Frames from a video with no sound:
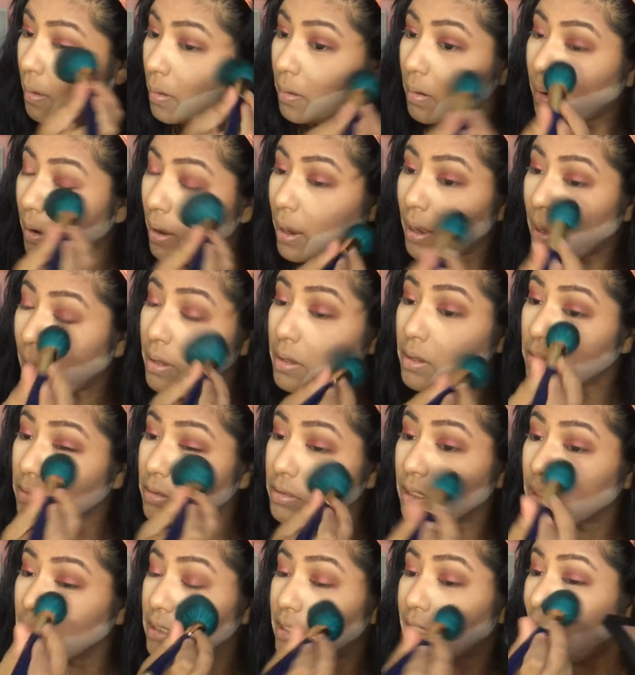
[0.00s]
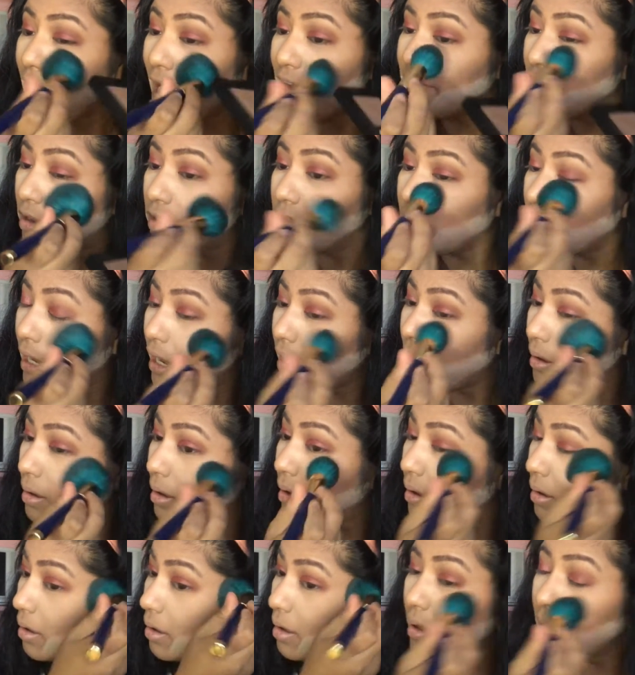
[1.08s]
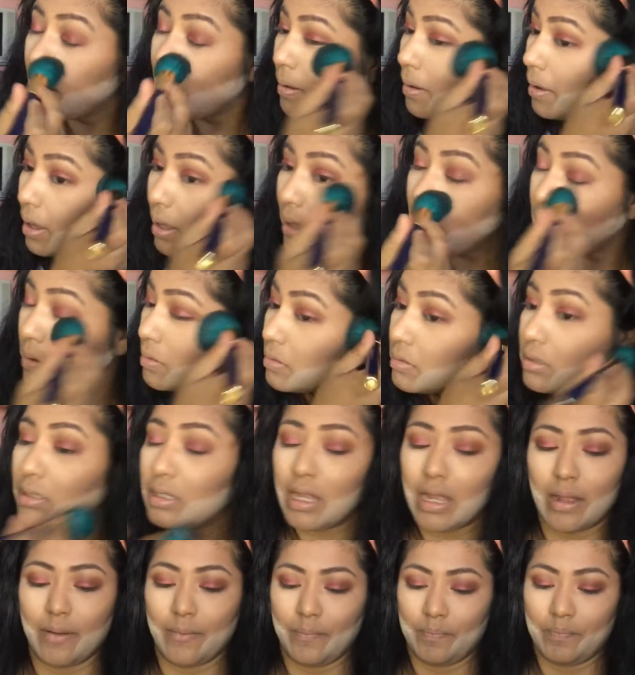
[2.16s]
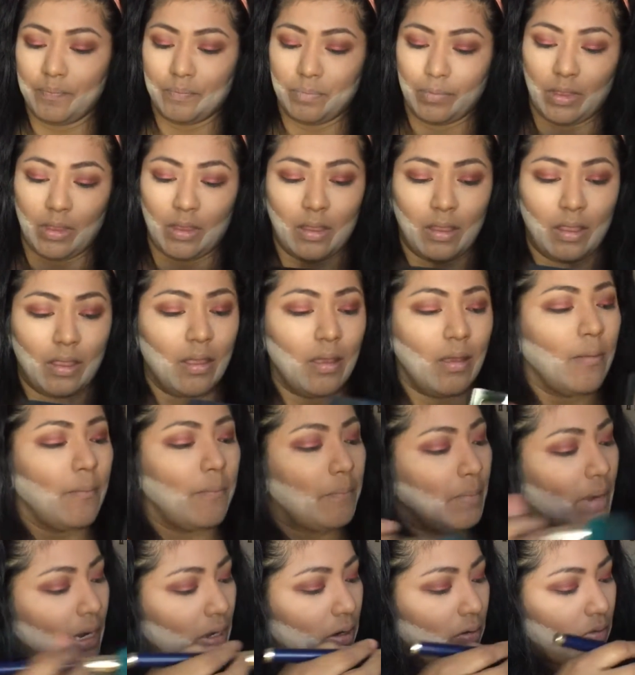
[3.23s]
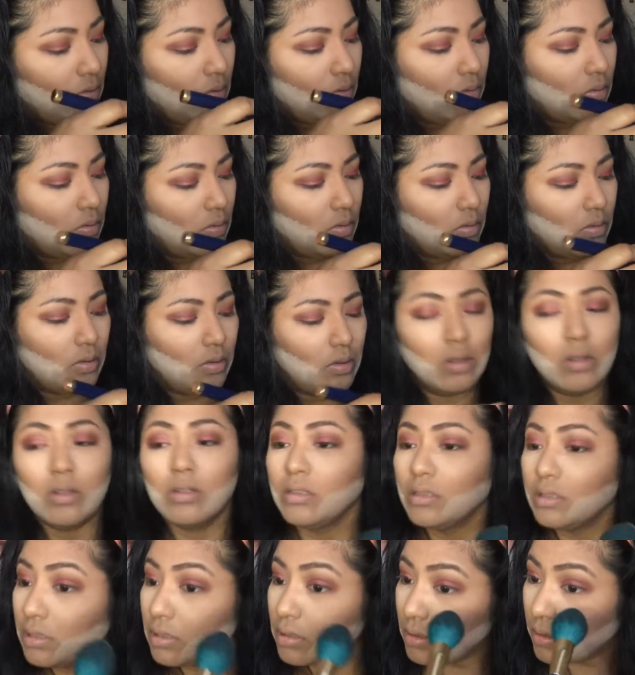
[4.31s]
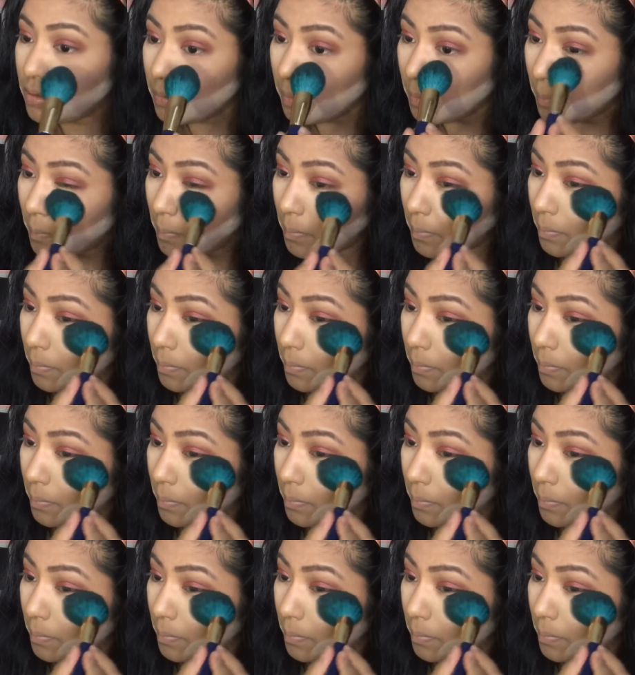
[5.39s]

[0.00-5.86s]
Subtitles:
Go ahead and use this Kat Von D and use the metal just to